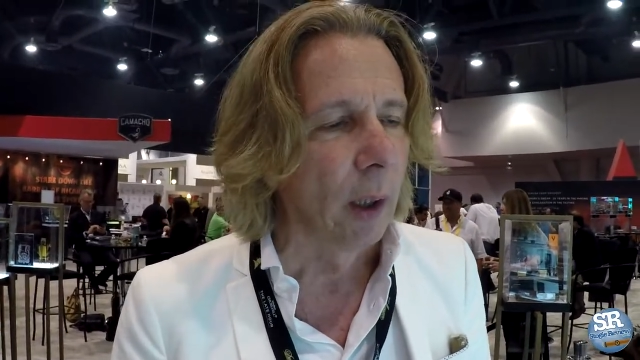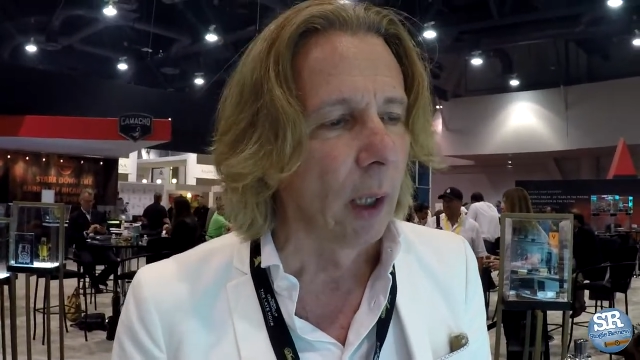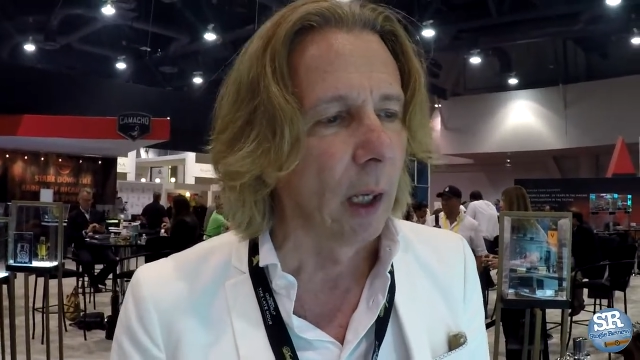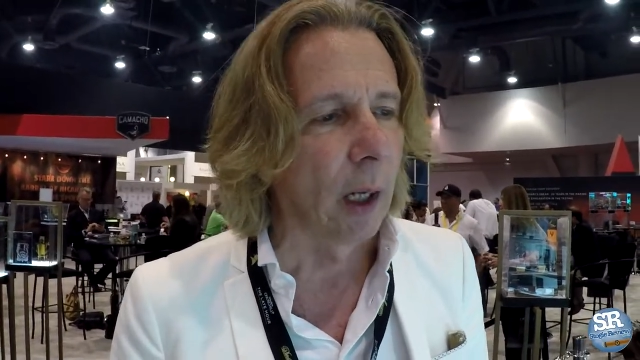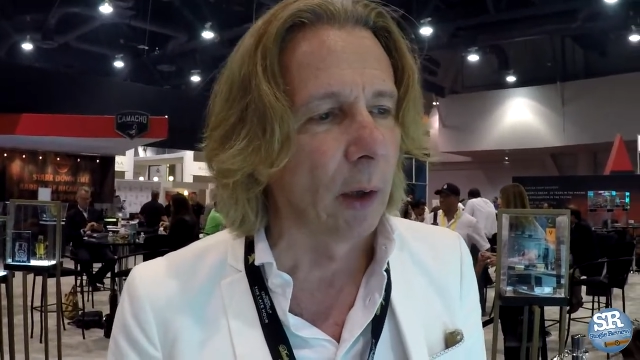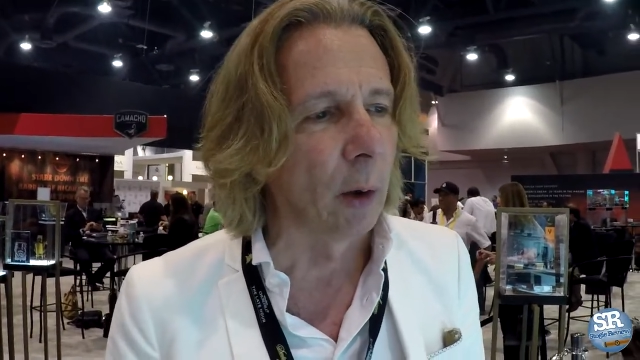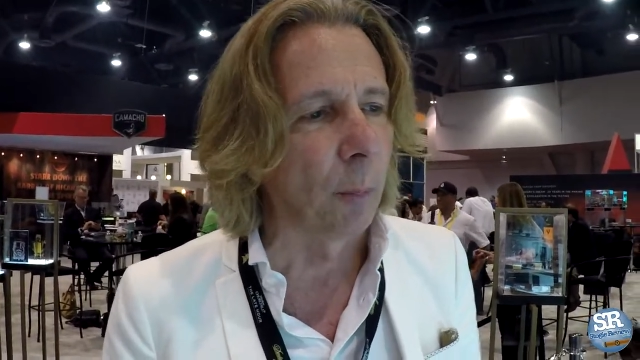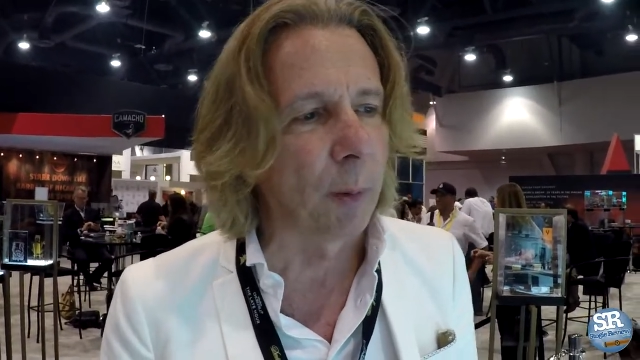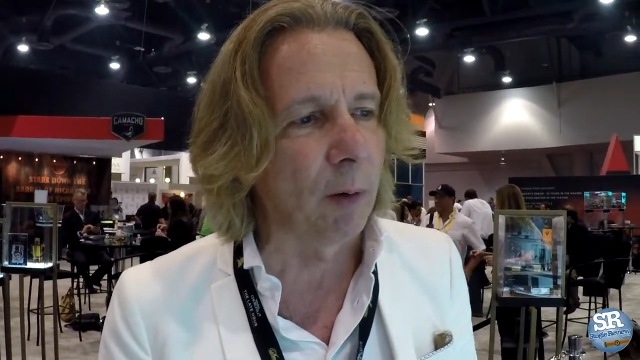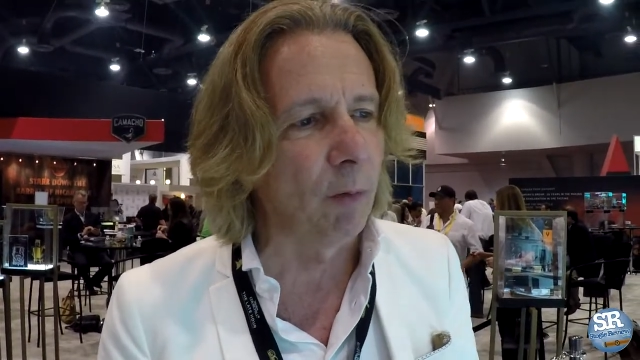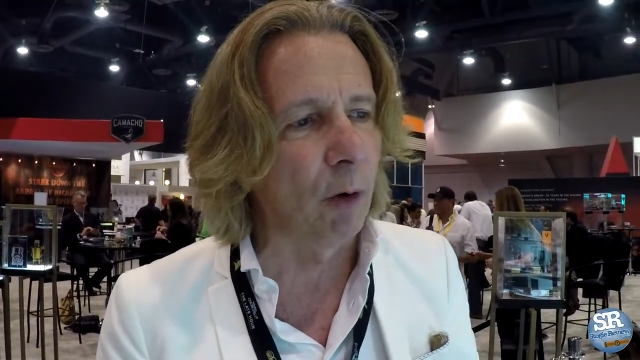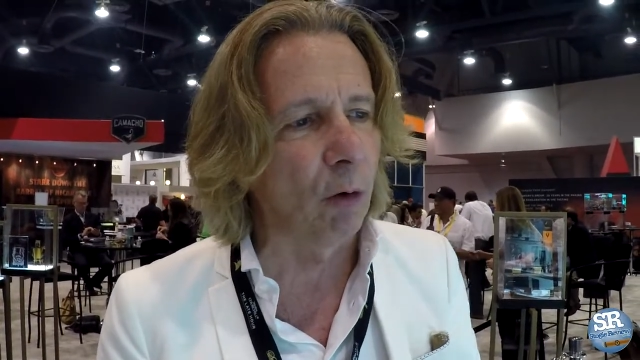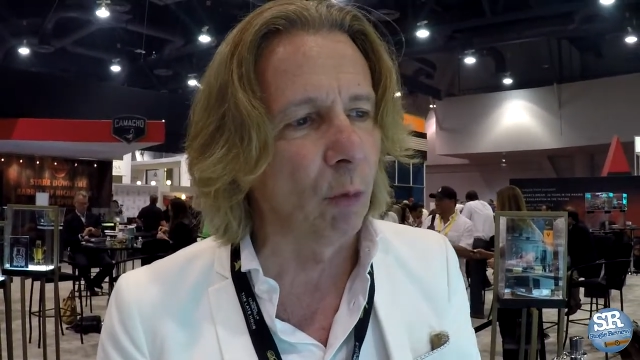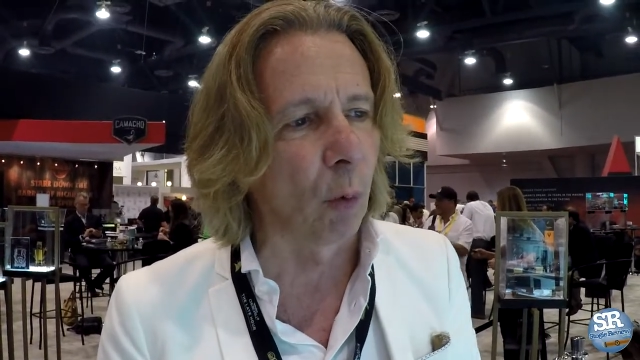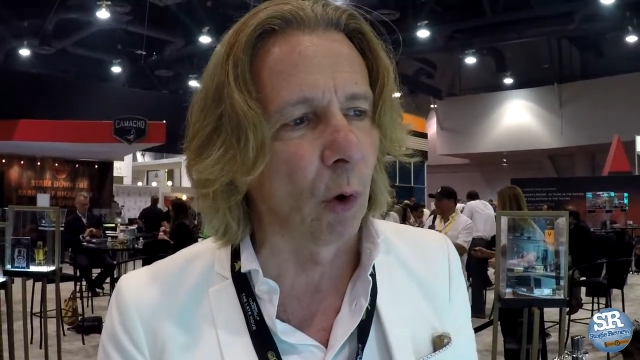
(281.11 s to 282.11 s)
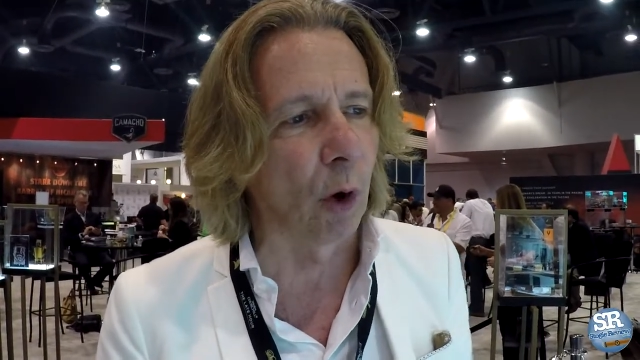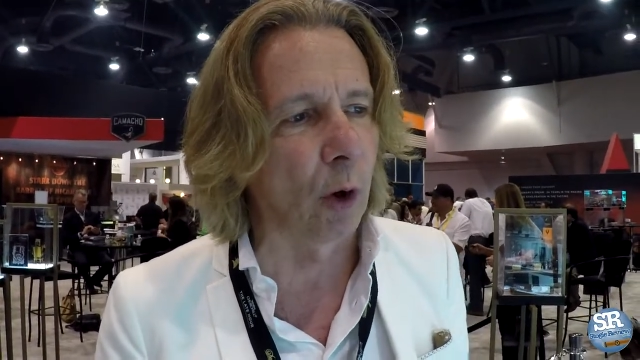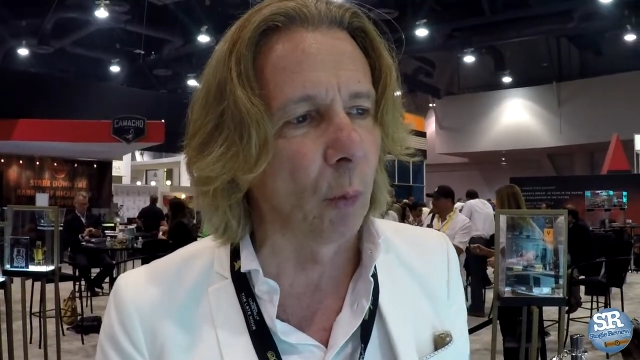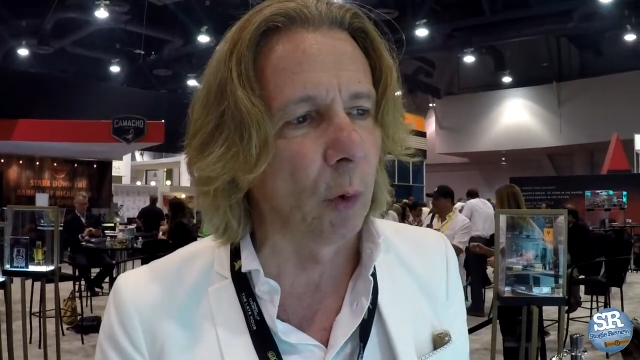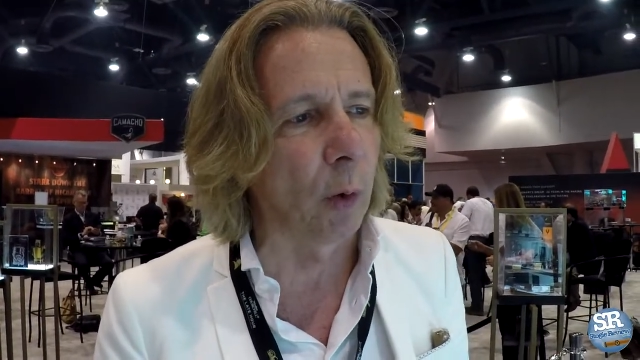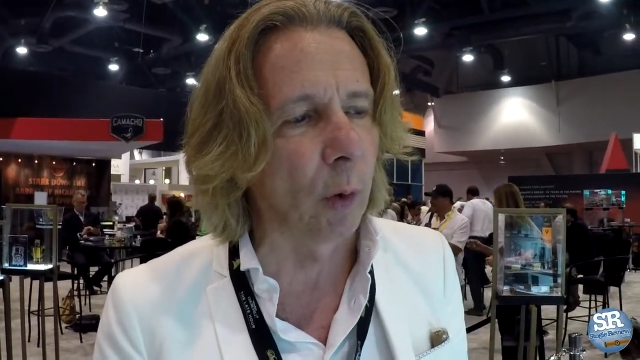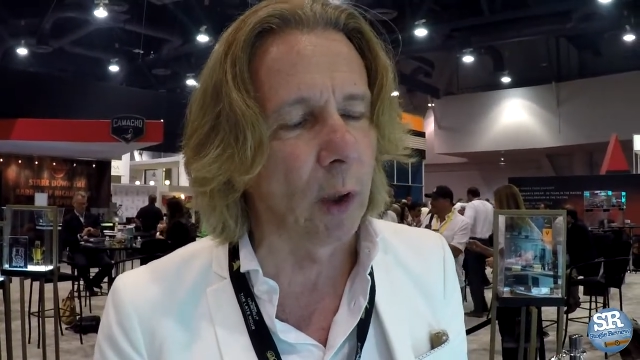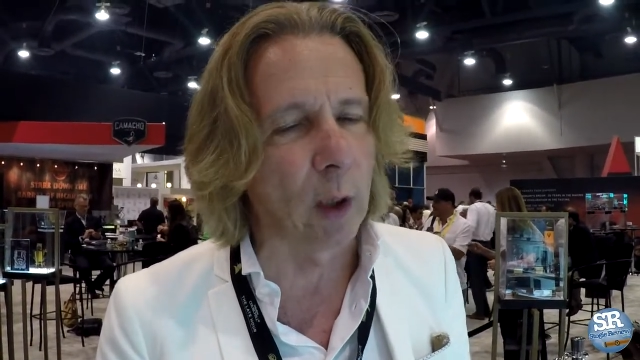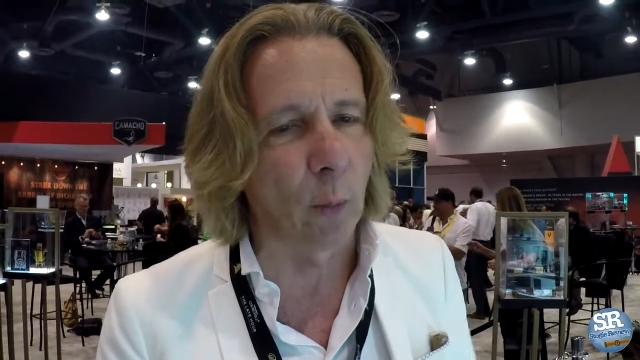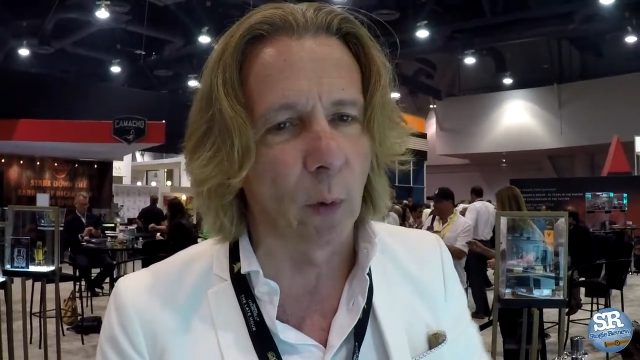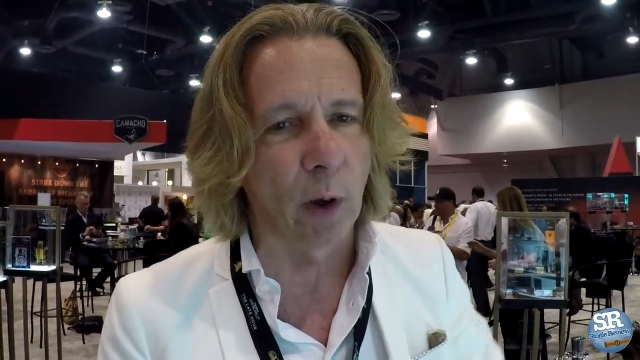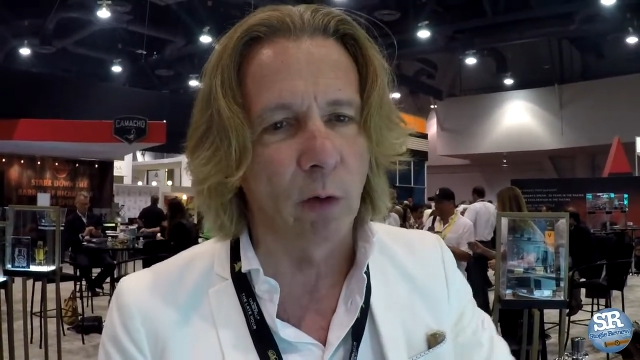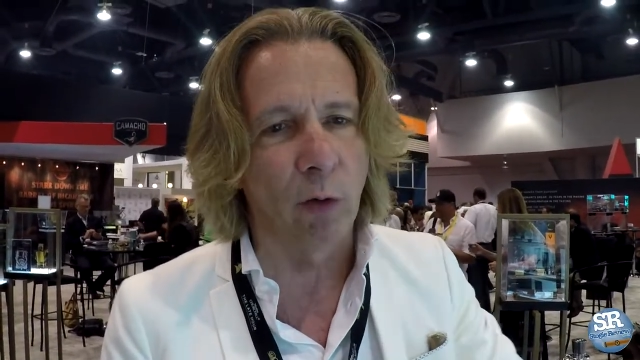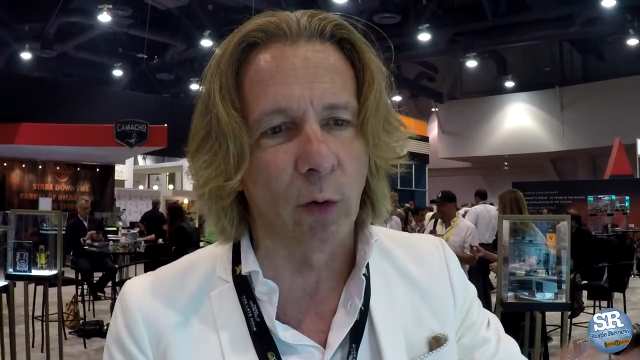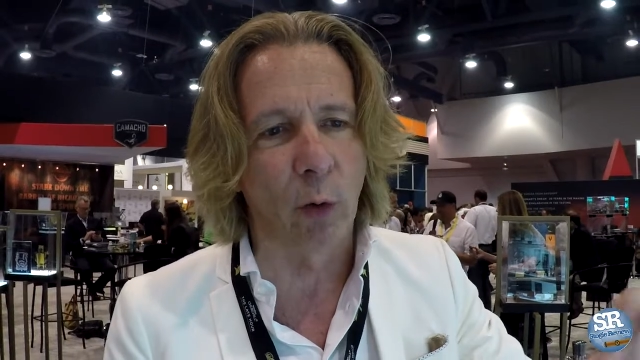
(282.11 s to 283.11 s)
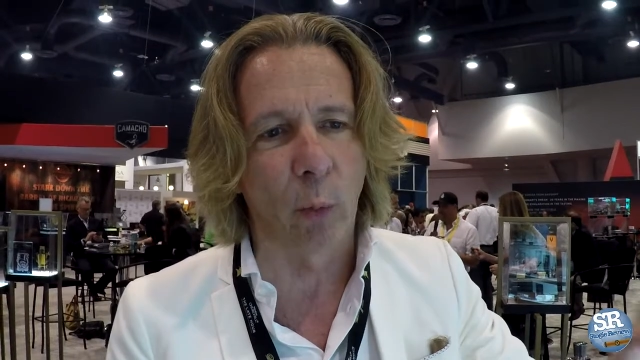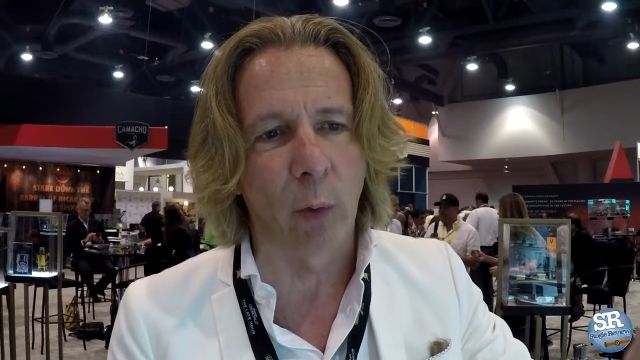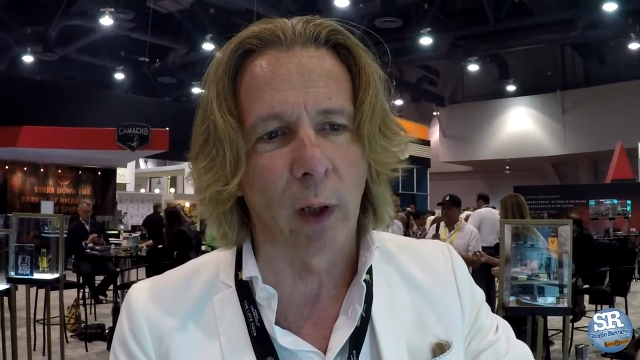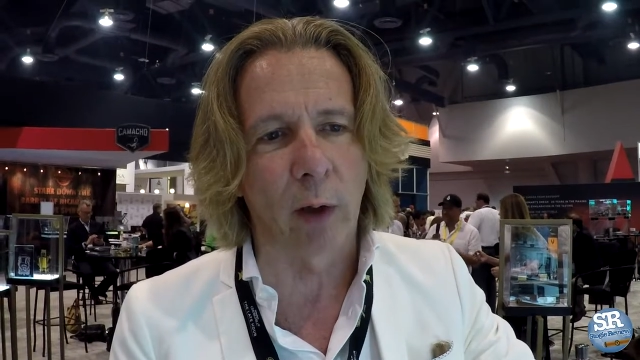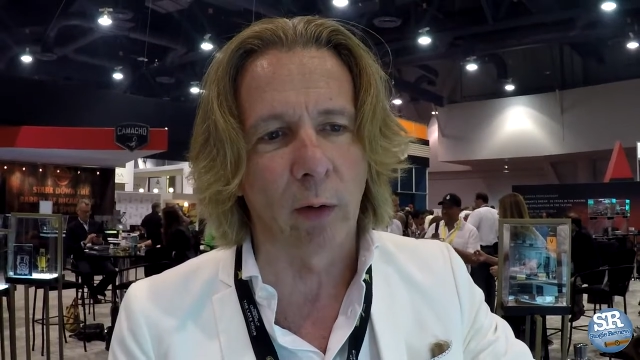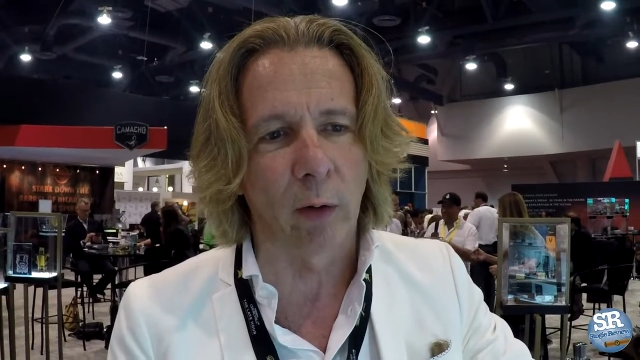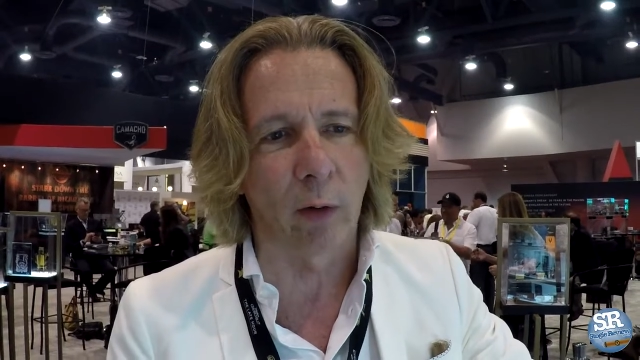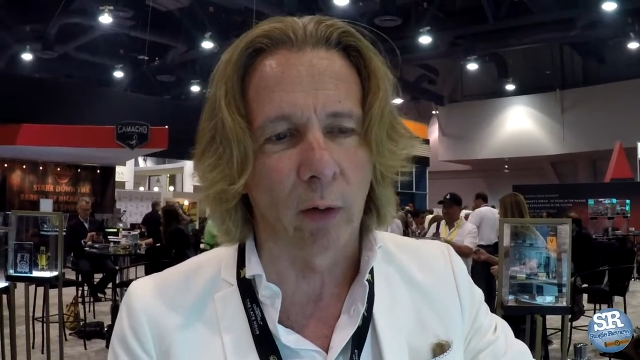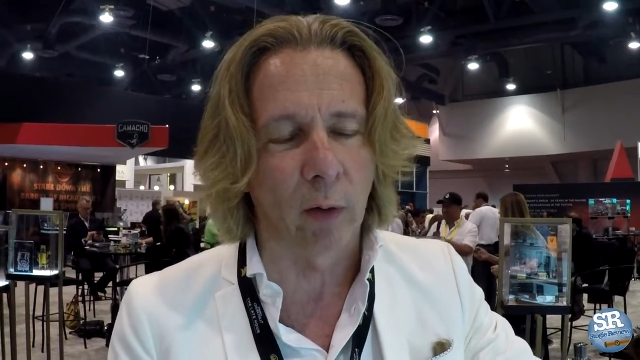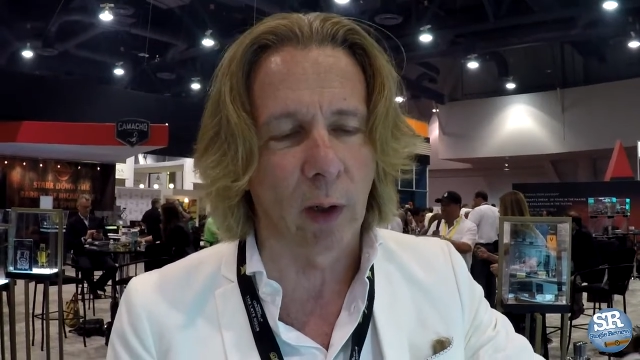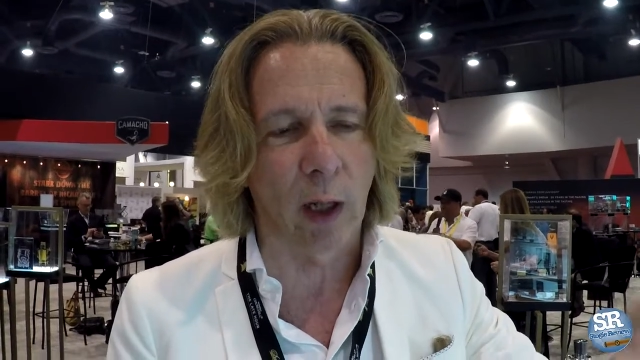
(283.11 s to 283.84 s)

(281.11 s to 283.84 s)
And the previous one, we really went, you know, we had uh,